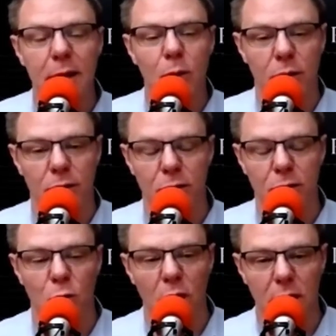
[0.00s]
was
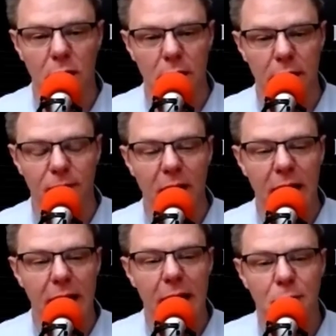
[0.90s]
struggling
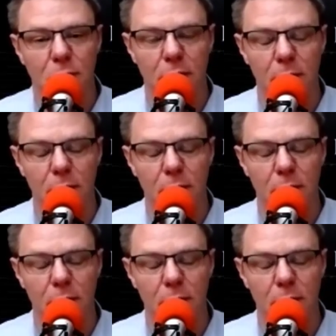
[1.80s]
financially